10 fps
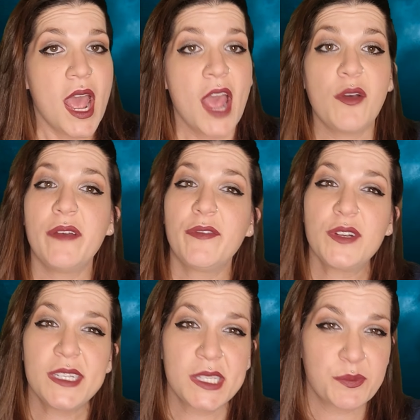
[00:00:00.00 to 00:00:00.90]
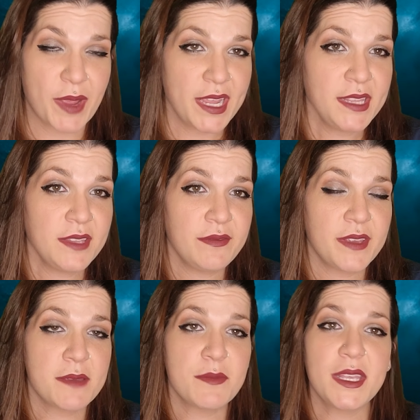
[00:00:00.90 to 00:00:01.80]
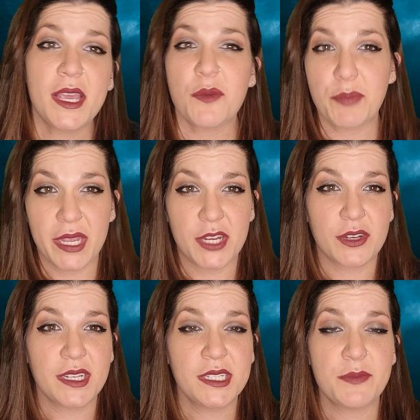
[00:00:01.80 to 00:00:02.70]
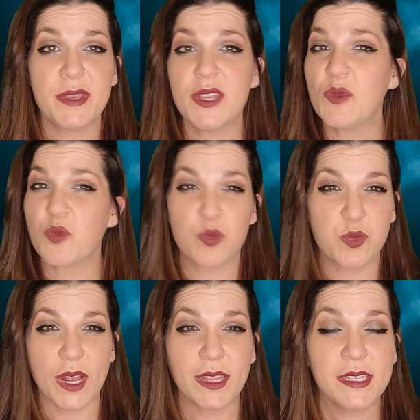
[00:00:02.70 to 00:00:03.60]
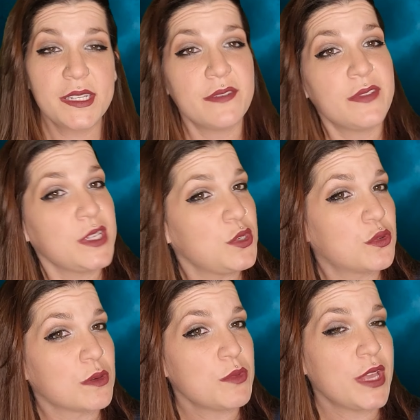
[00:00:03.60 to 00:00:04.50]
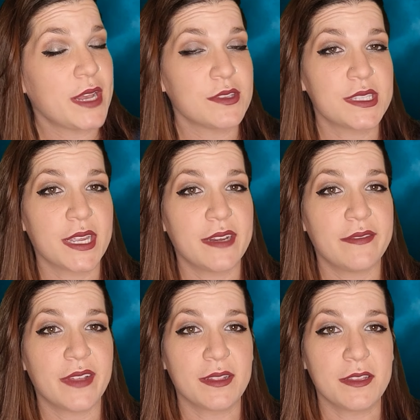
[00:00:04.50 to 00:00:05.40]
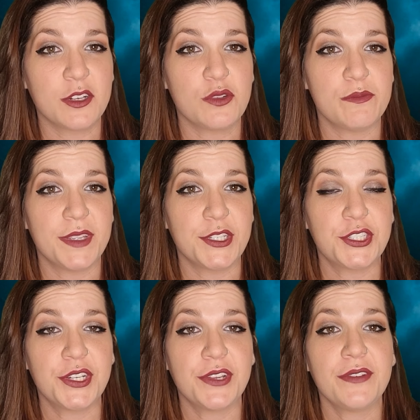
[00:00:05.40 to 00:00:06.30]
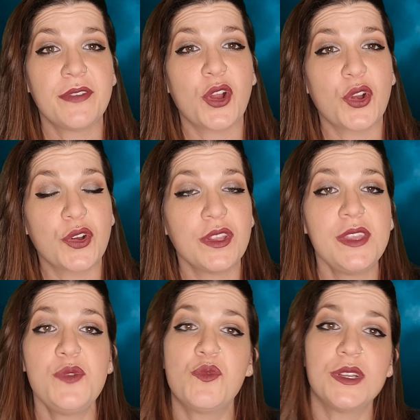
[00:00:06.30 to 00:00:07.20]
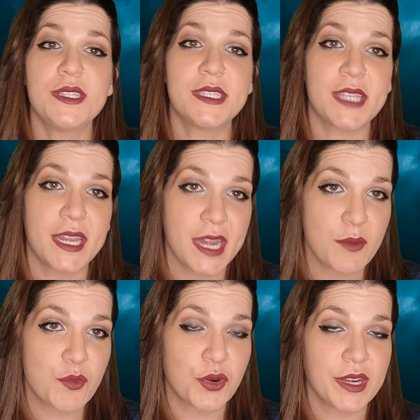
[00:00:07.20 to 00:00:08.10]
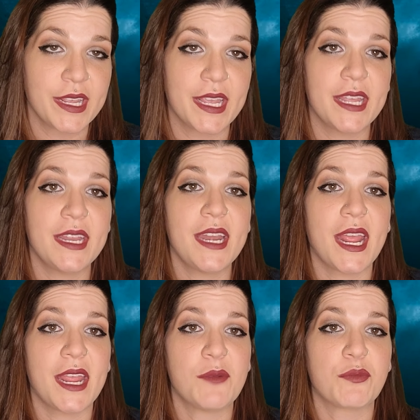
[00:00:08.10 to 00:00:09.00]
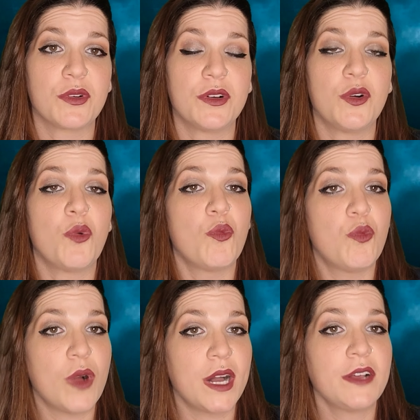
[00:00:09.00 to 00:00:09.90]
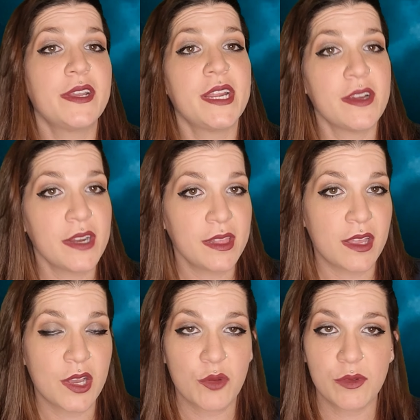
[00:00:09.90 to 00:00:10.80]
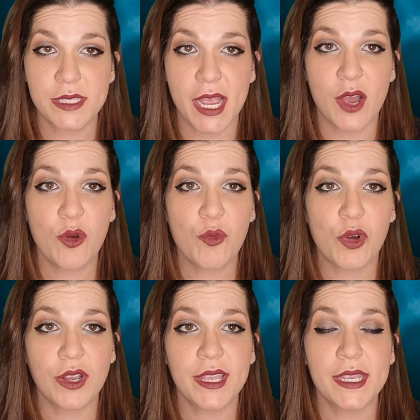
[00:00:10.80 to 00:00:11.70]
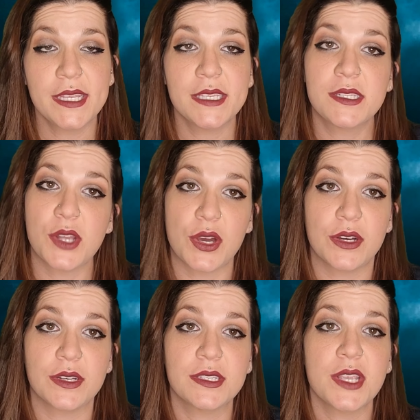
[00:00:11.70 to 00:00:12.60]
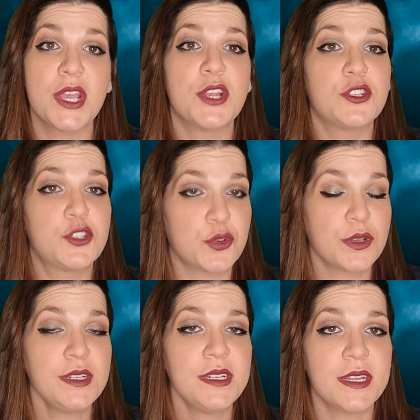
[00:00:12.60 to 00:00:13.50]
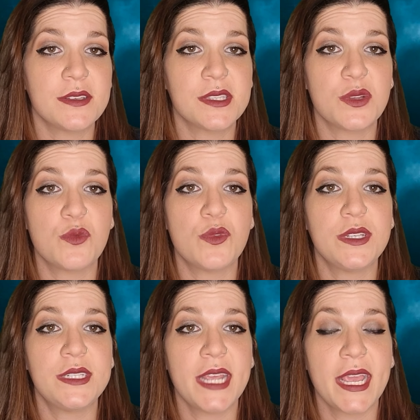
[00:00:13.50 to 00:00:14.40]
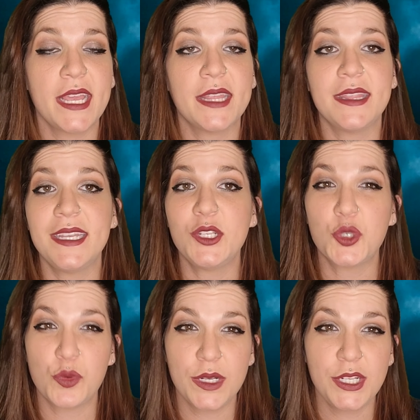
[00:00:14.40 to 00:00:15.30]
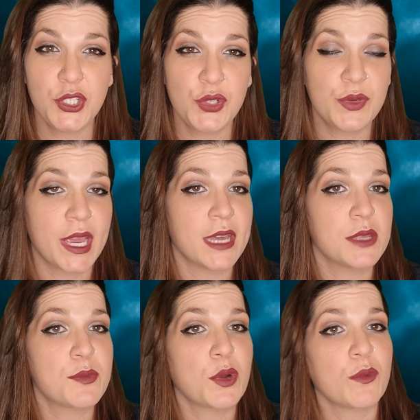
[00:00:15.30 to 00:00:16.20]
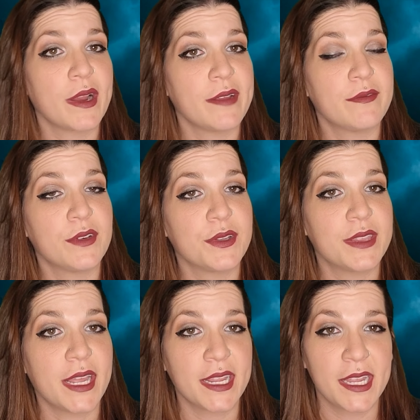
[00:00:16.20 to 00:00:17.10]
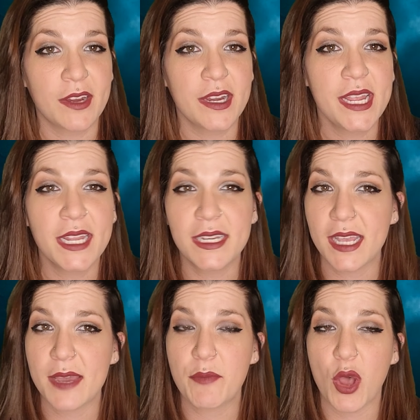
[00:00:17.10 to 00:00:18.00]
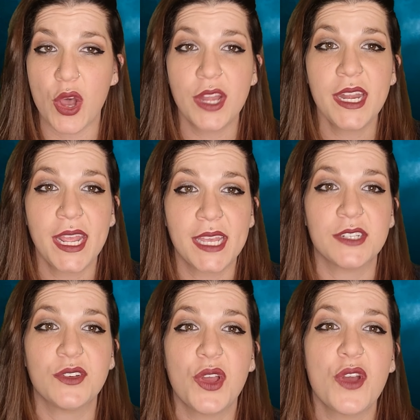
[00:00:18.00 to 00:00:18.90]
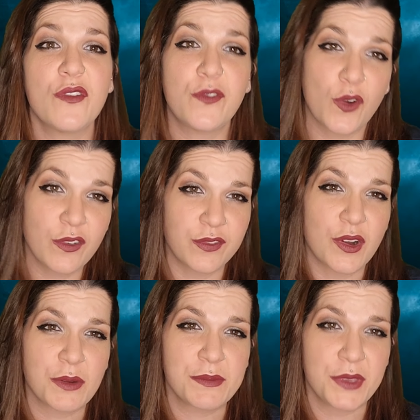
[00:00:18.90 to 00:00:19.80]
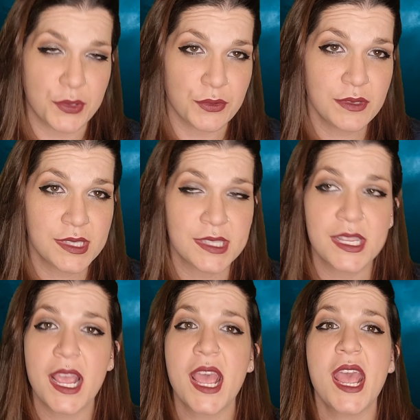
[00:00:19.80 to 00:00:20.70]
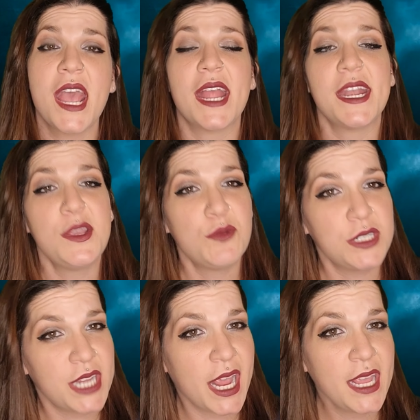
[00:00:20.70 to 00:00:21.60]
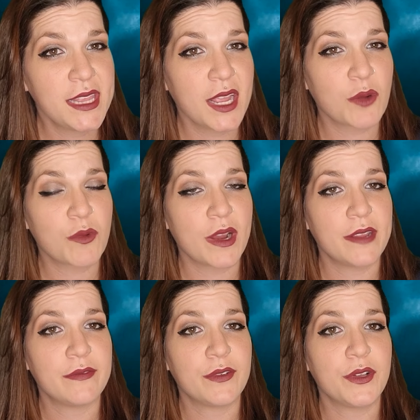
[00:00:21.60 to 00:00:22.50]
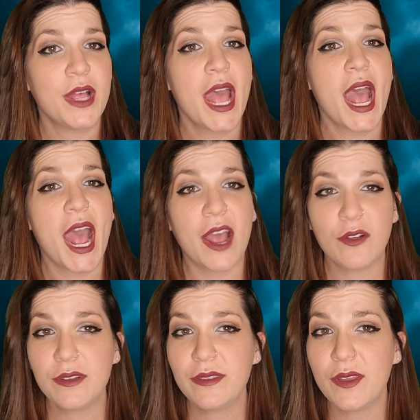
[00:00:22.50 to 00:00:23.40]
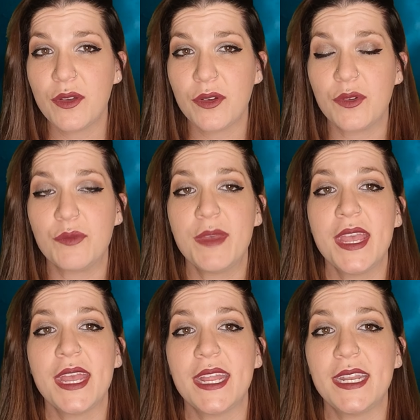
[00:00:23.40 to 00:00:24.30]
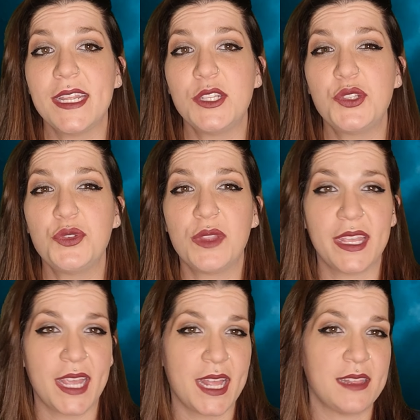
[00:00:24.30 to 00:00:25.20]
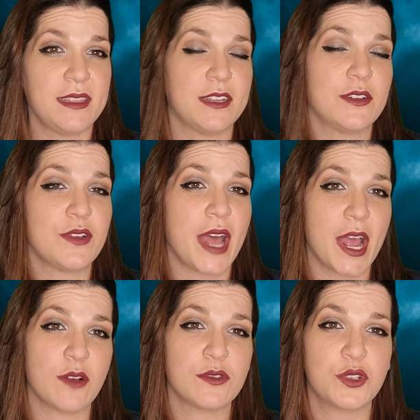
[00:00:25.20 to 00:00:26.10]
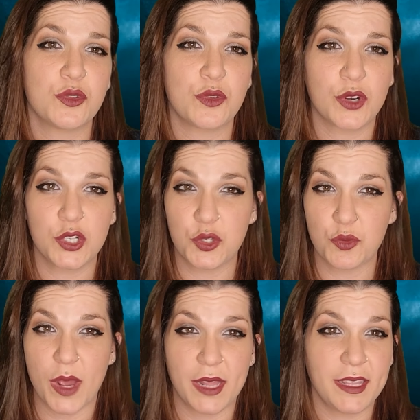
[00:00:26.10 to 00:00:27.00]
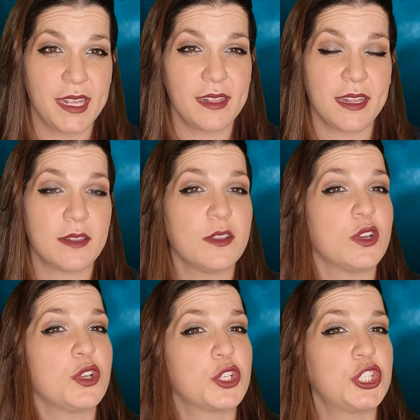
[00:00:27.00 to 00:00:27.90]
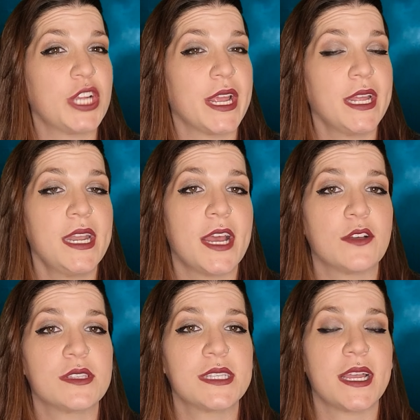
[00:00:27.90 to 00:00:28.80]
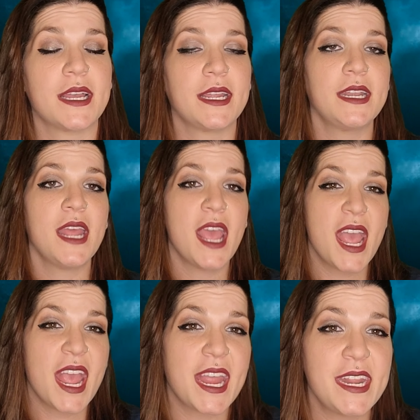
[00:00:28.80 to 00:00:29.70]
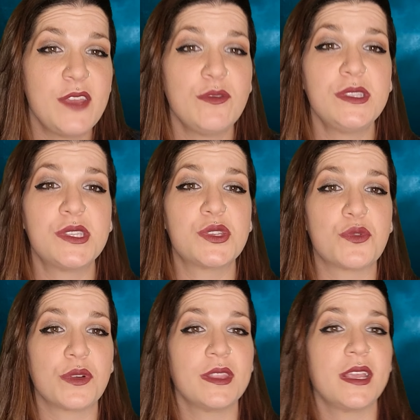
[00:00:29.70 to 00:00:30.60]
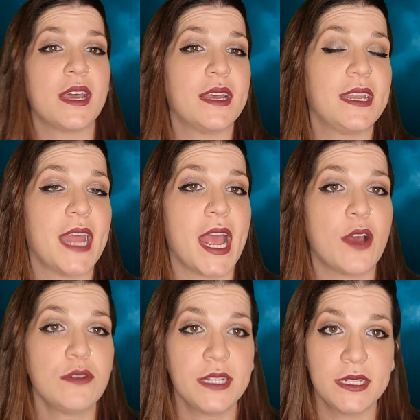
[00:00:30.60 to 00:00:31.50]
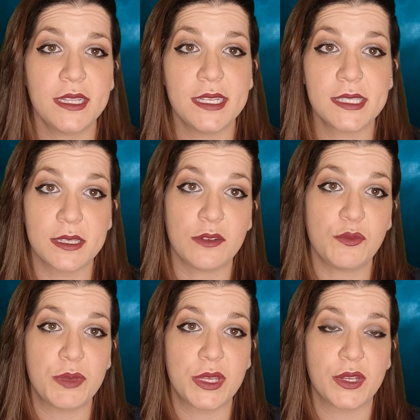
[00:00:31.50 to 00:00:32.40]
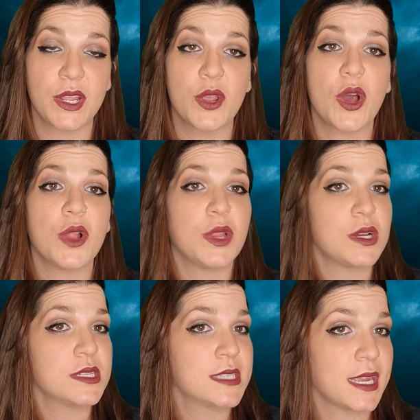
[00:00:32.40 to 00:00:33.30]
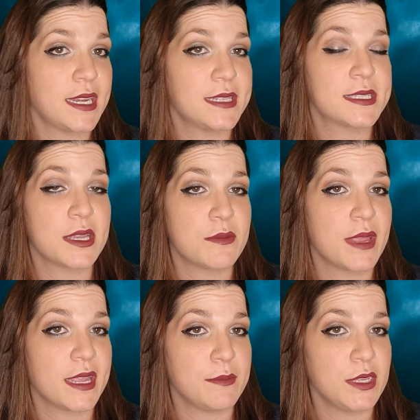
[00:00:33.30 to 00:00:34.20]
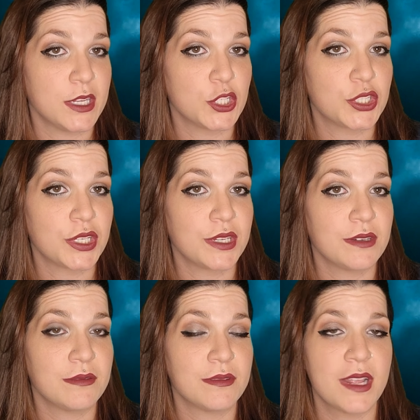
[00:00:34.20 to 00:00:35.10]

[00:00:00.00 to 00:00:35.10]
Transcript: However, despite the family appearing to be relatively normal outside of a little mischief, early one Sunday morning in April, while Carrie Locke was out walking his dogs, Jordan Nelson would take the .22 caliber rifle that Carrie had kept on hand for farm use, and he would take that rifle out of the home and into like a little outdoor dwelling, like a little shed outside. And he would store the gun out in this little building alongside some ammunition.